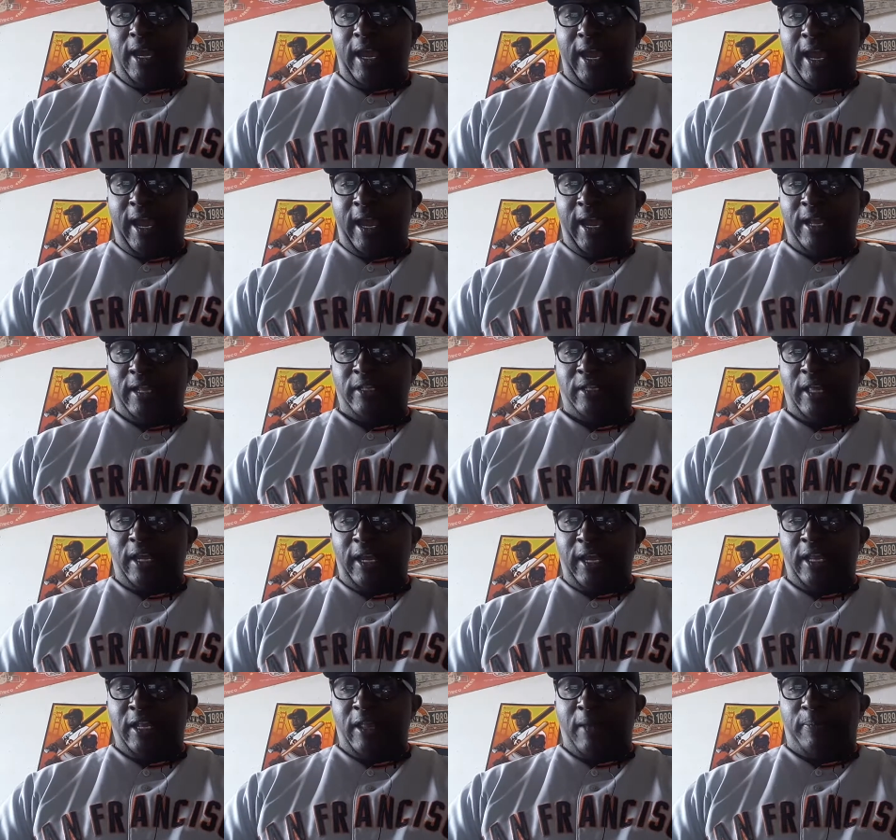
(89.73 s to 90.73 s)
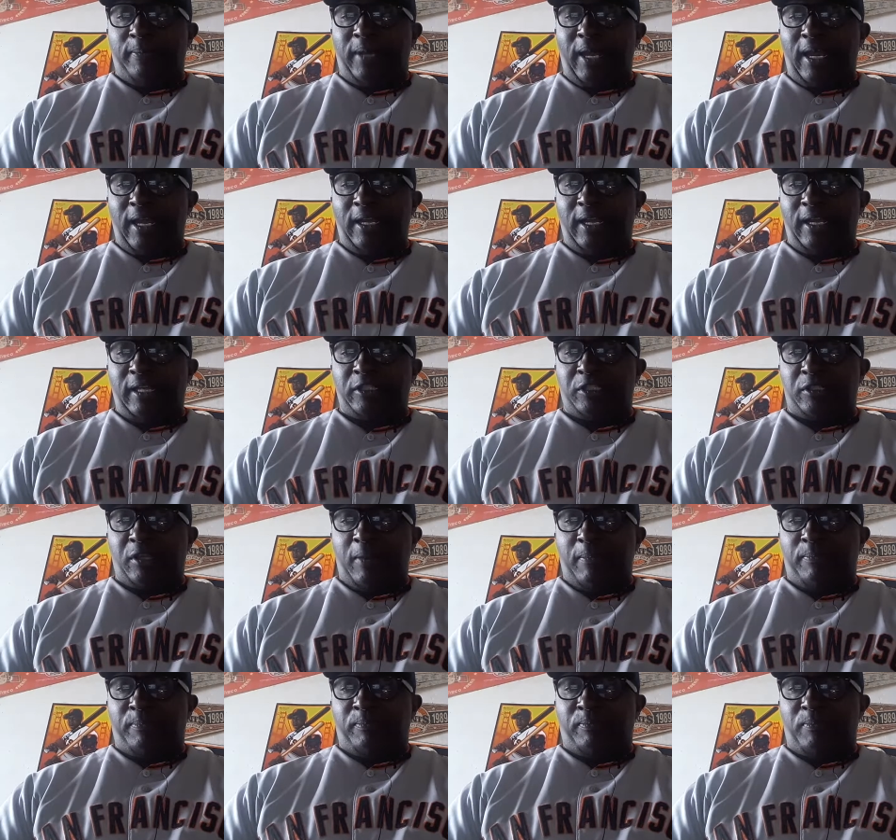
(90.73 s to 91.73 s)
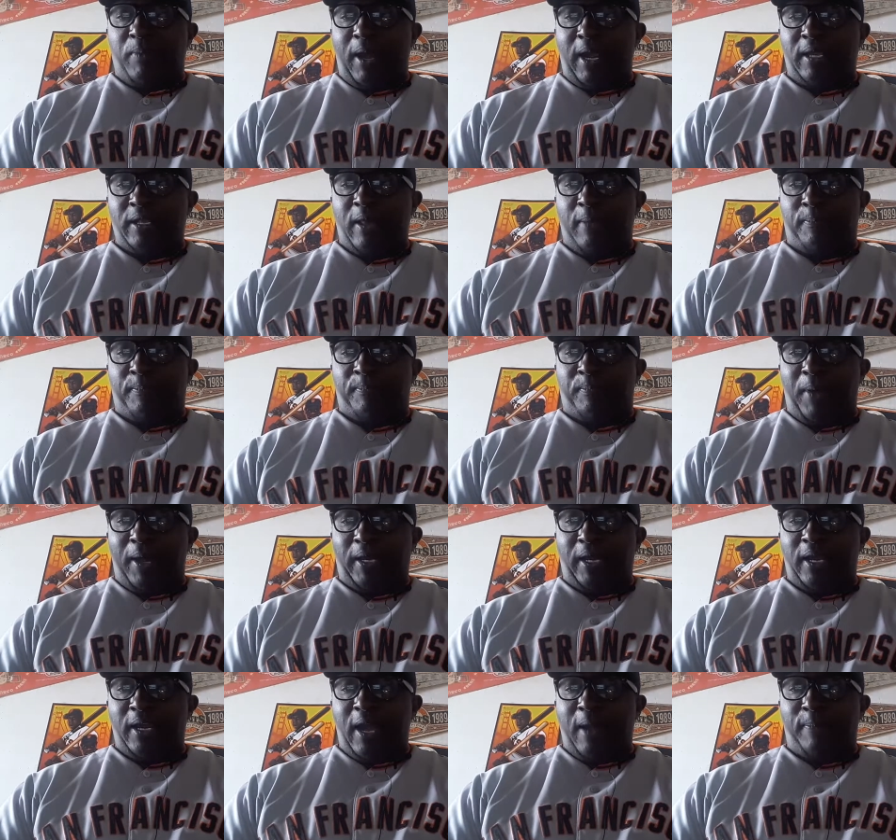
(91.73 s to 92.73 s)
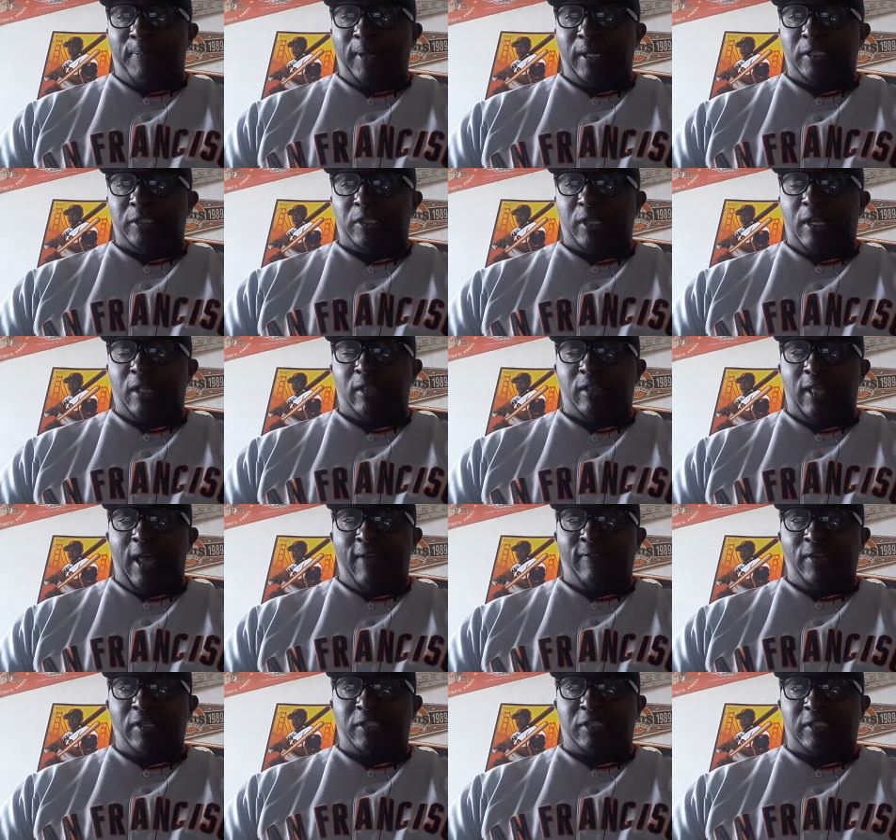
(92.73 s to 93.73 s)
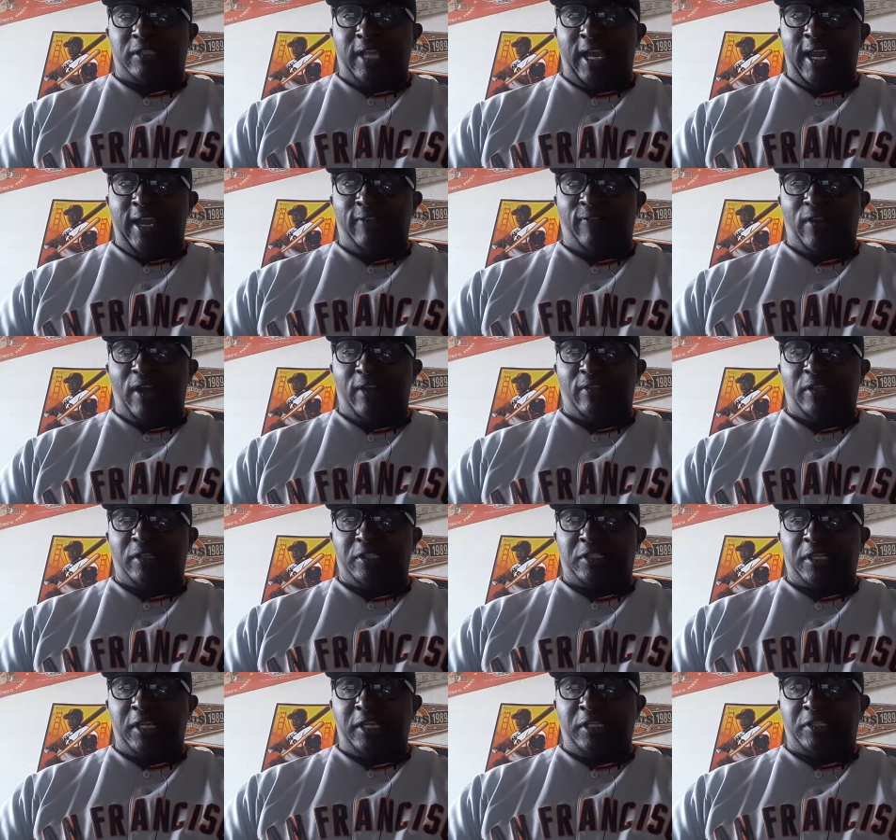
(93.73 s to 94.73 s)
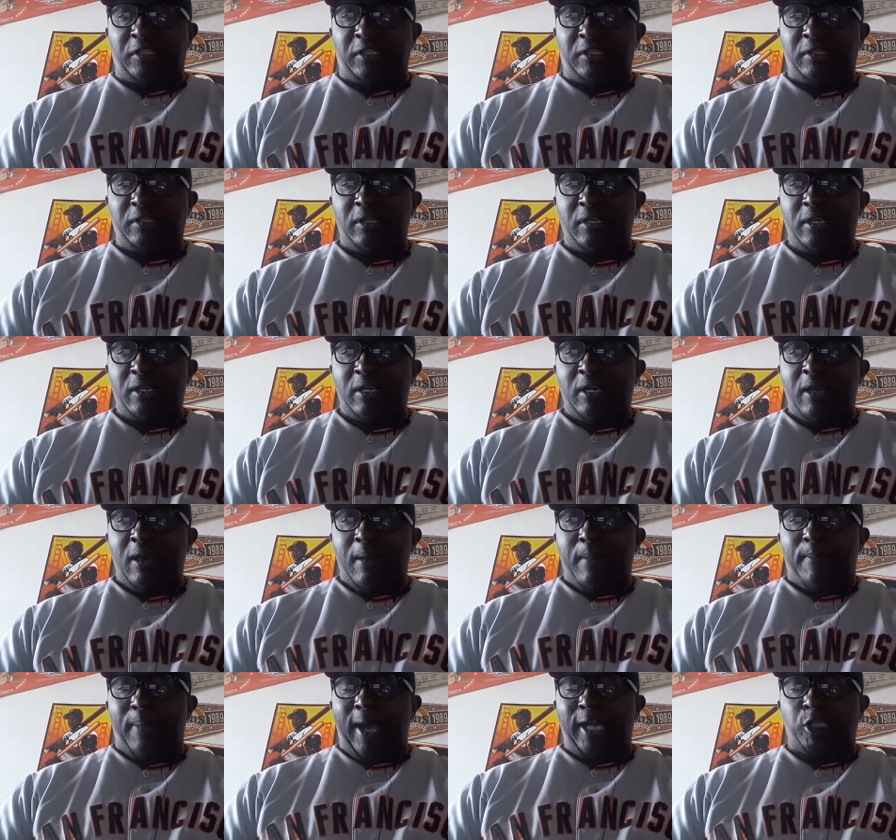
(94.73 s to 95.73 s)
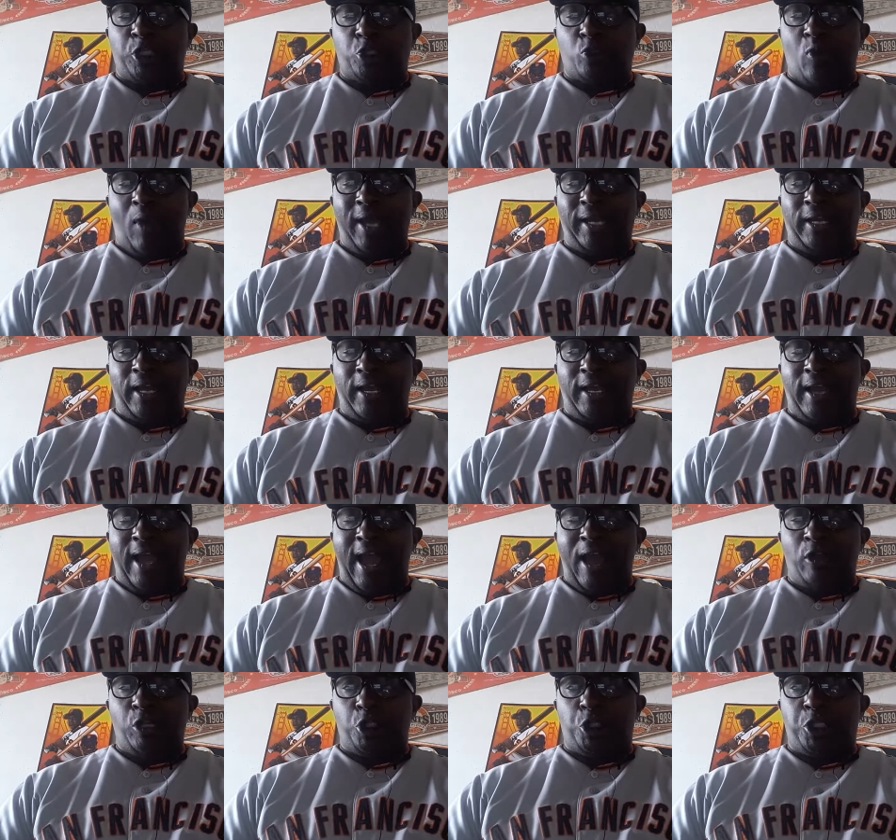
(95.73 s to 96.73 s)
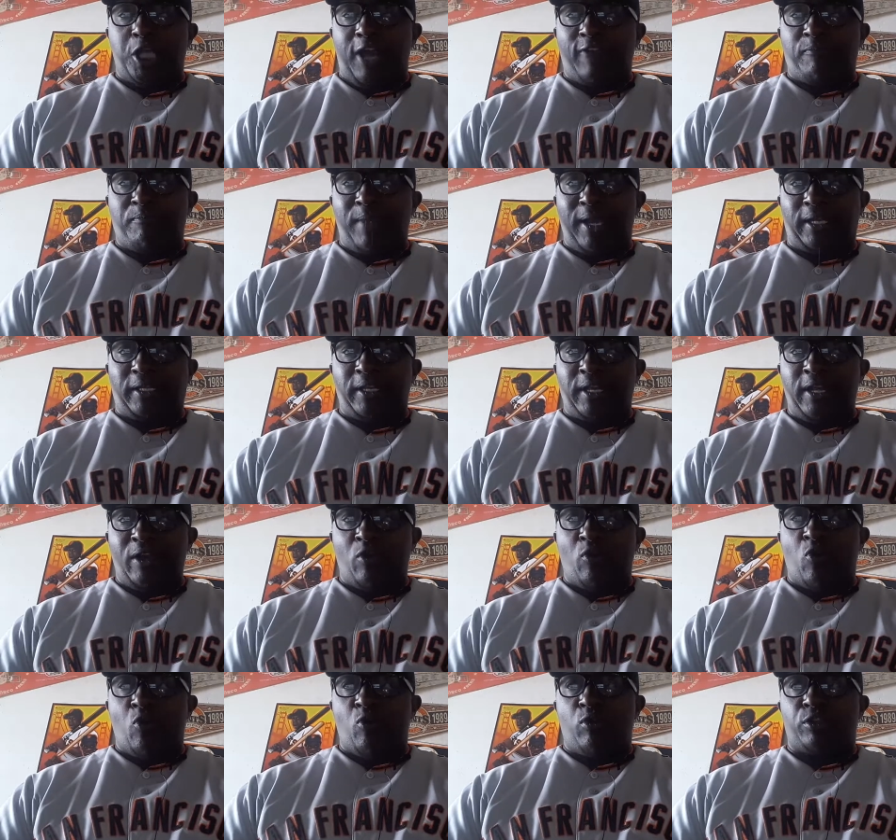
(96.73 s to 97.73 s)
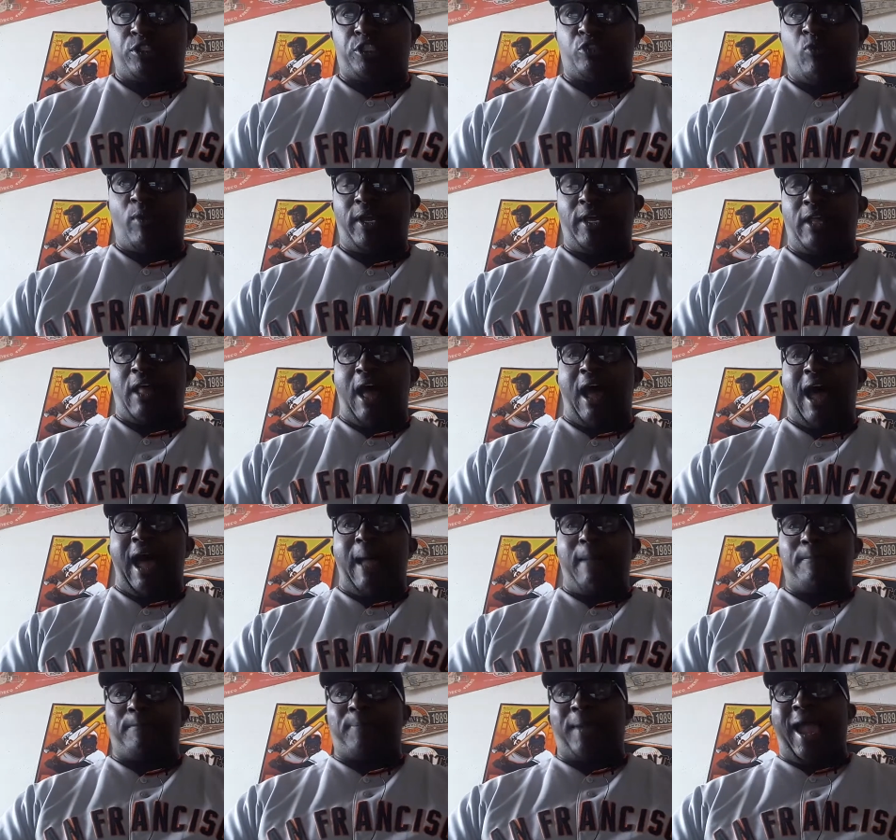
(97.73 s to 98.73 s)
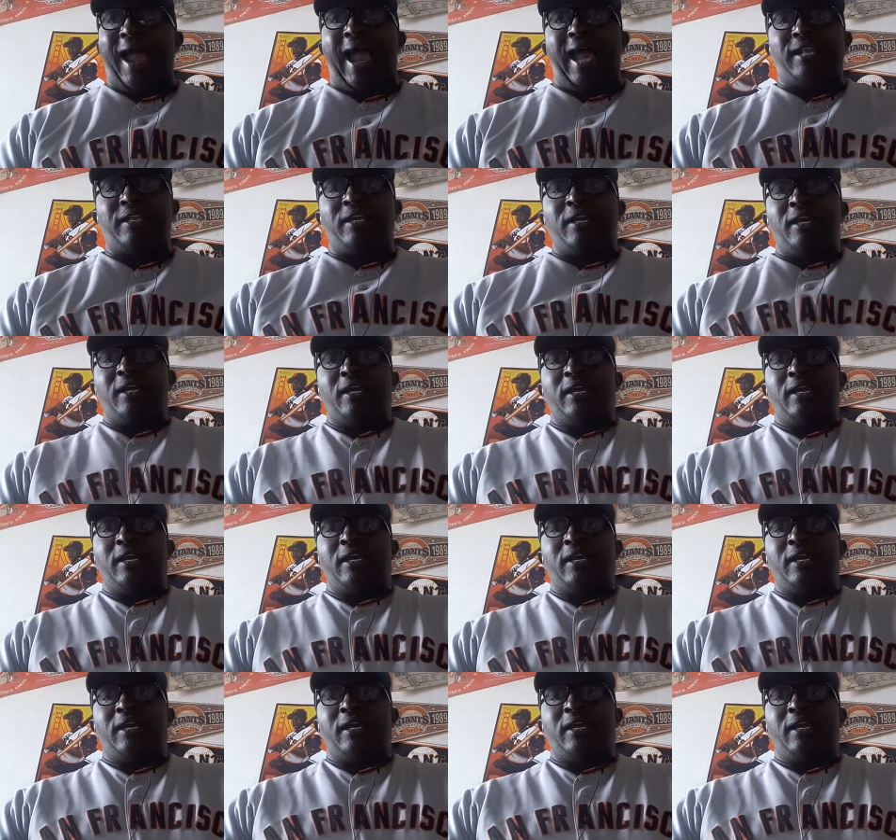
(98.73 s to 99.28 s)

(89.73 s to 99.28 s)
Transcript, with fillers: and they end up getting his uh, end up picking up his 11th save of the season by striking out Jeff McNeil, who was swinging a hot bat